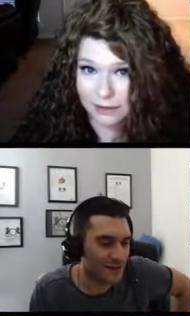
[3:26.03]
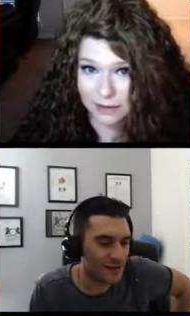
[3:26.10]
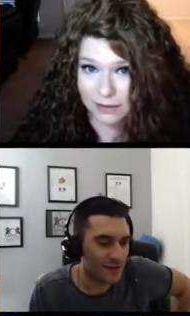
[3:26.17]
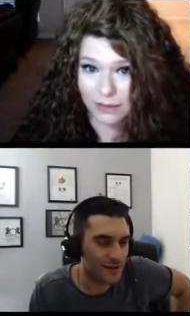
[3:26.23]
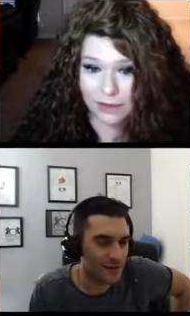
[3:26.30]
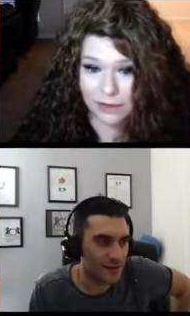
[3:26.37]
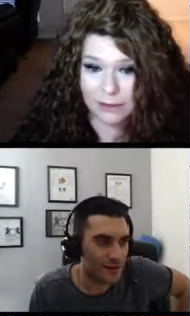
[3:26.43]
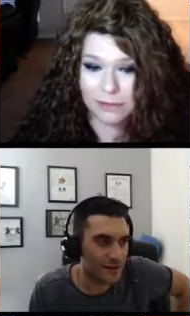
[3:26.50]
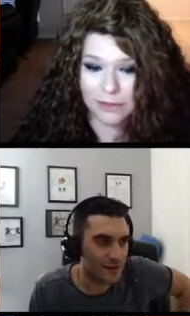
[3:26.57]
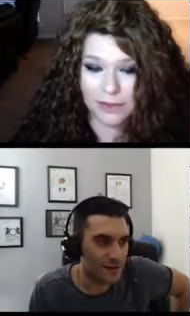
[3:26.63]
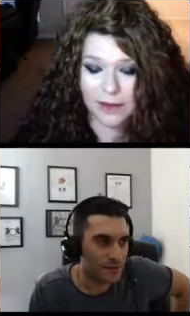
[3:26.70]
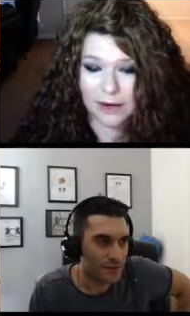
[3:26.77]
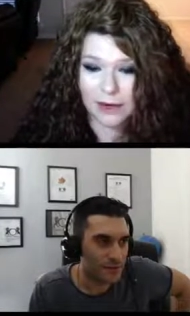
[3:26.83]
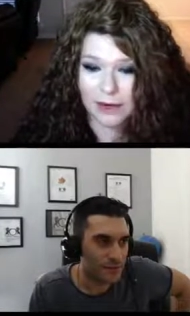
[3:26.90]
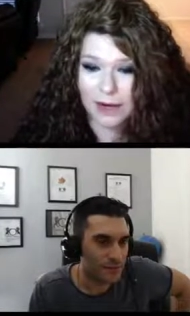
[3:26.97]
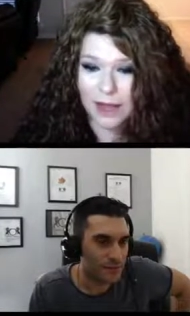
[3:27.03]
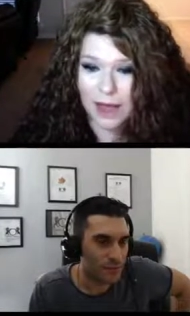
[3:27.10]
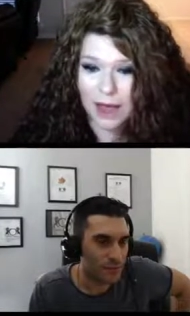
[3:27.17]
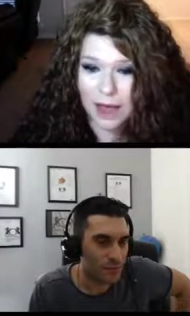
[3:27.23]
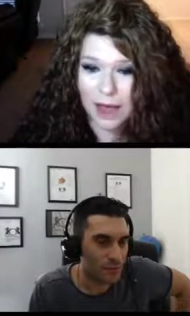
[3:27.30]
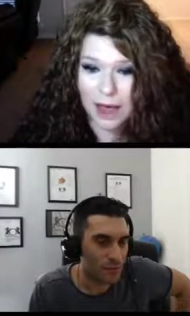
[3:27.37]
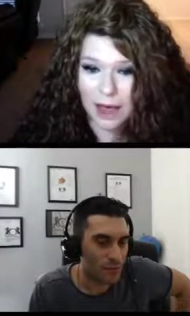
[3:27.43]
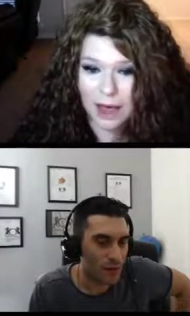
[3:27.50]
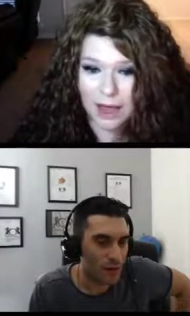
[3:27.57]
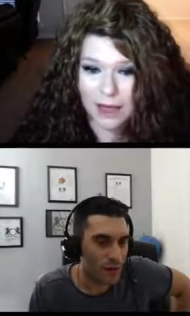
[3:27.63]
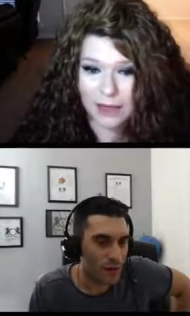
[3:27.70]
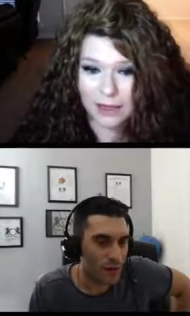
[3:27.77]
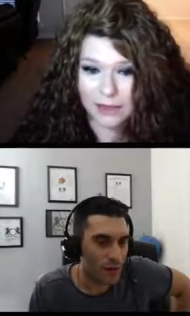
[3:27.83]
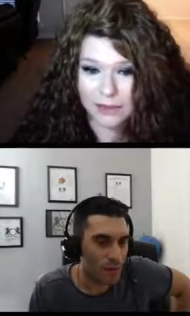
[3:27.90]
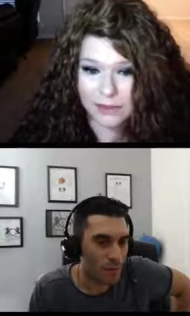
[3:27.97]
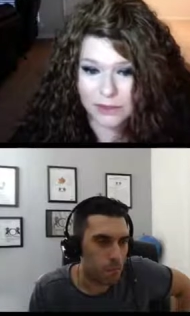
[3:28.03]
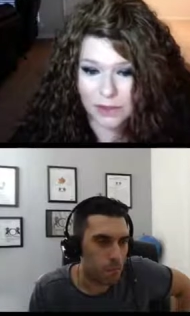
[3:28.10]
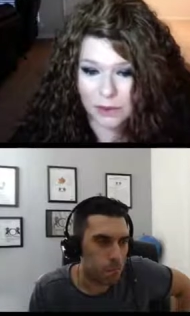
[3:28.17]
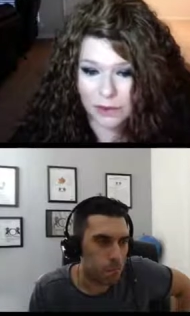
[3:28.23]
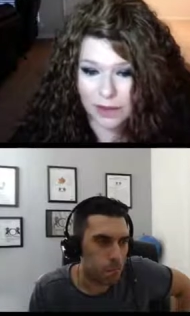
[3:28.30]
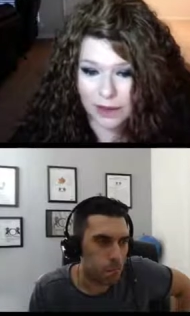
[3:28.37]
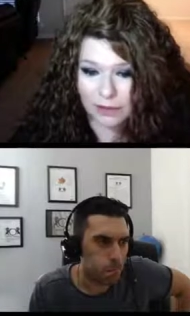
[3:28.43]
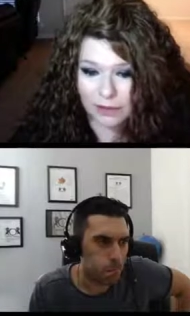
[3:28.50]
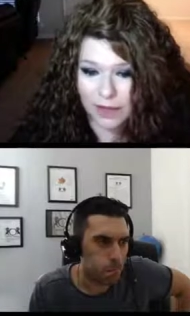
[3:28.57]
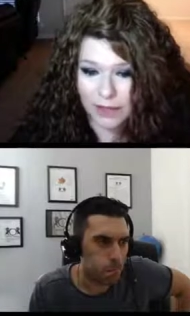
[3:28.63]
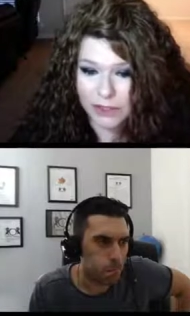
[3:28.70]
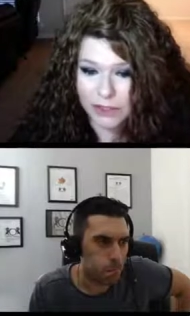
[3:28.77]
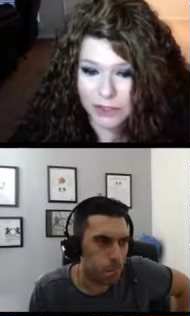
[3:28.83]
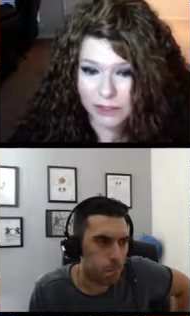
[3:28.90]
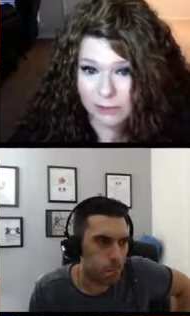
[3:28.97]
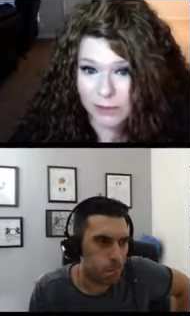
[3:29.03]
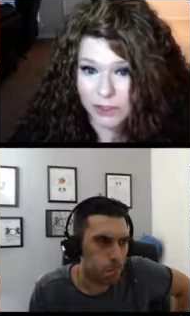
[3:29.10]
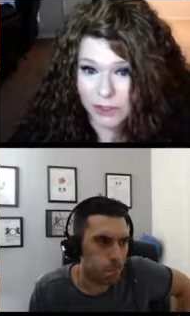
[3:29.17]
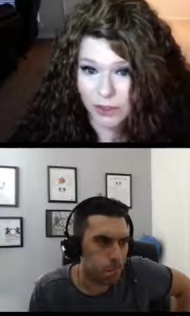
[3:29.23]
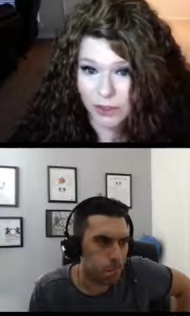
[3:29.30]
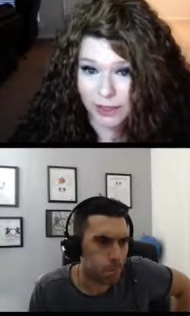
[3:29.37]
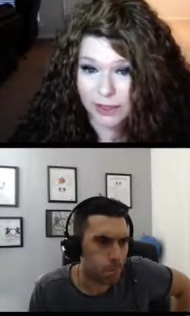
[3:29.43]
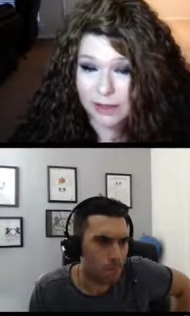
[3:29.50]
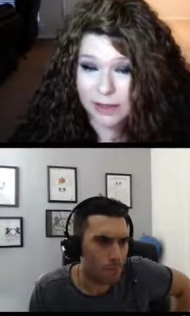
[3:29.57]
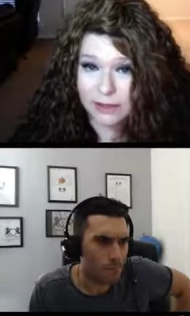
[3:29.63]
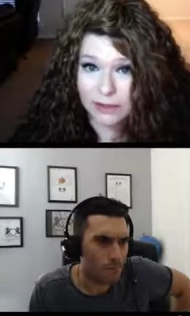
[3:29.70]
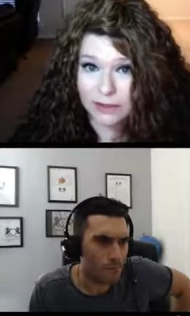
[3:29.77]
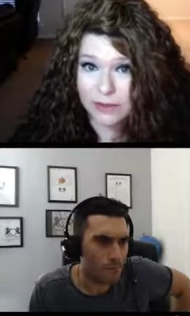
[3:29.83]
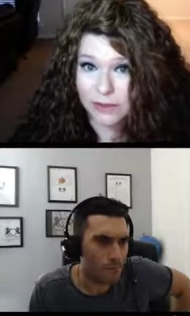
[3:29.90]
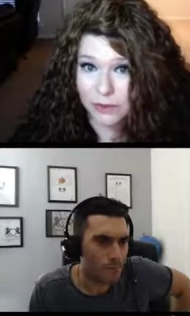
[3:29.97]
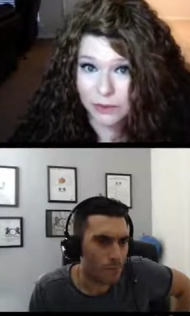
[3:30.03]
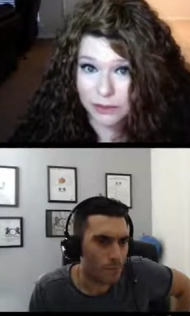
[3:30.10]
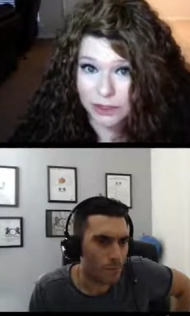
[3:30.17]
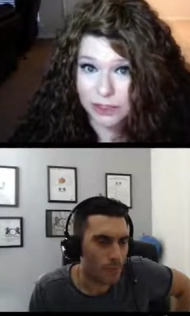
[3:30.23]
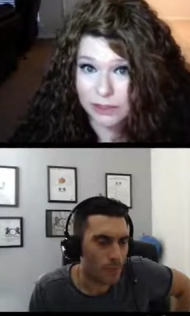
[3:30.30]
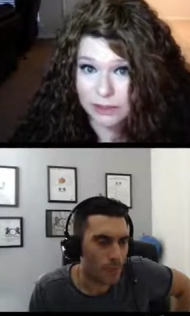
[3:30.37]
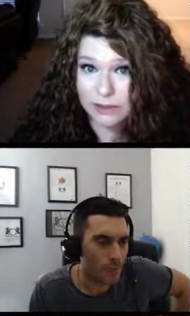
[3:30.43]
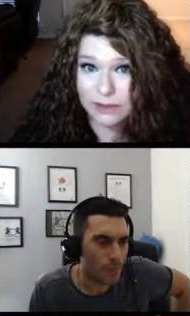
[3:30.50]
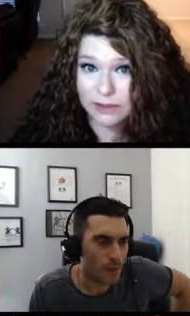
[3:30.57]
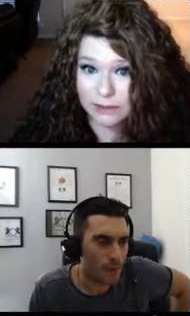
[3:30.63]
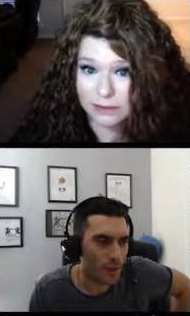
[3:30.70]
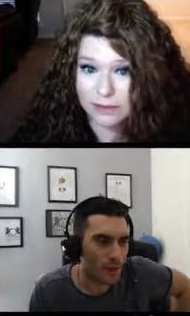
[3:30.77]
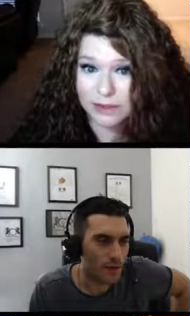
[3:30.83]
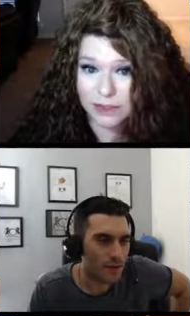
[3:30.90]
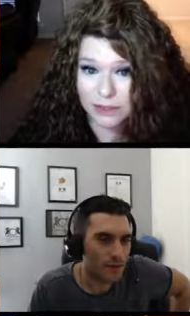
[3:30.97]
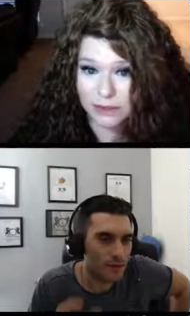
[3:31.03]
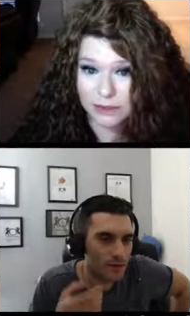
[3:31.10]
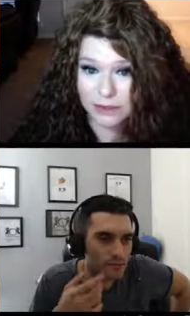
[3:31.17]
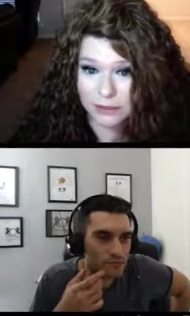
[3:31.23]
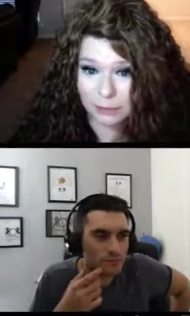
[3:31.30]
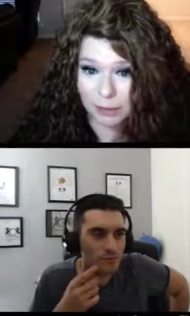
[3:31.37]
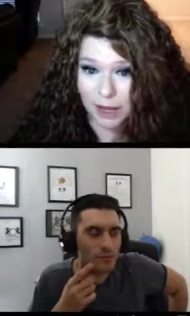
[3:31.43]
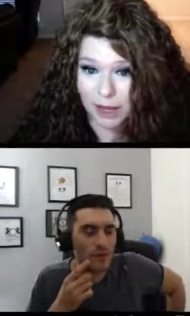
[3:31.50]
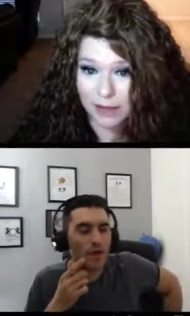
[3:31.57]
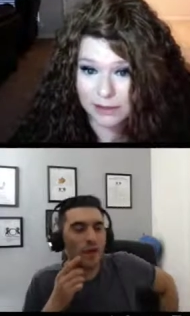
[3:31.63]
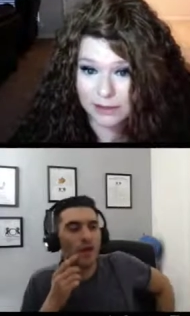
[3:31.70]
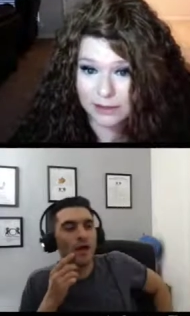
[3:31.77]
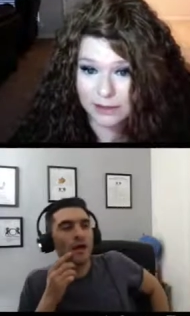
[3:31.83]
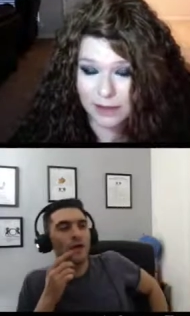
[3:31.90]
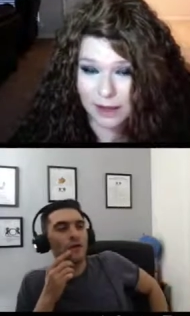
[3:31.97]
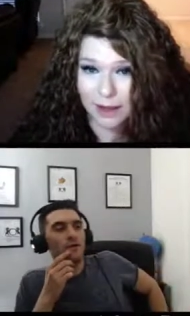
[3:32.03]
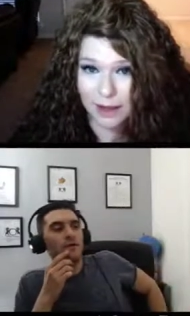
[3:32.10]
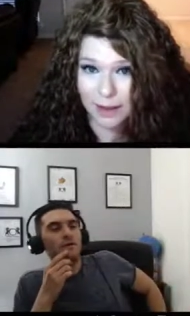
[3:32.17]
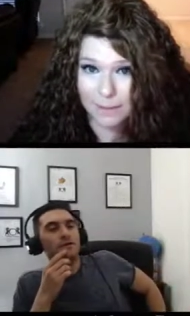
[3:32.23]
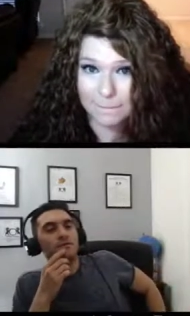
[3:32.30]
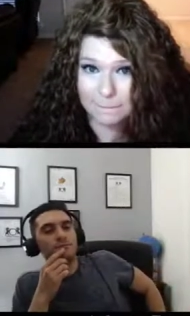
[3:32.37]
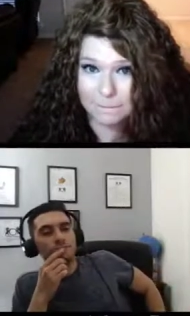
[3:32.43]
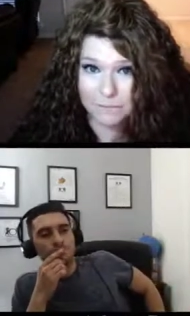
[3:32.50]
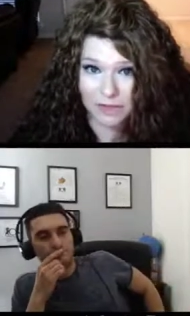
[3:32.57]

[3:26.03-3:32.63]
Speaker 1: them there. Uh, so they've actually been training their soldiers to spot um,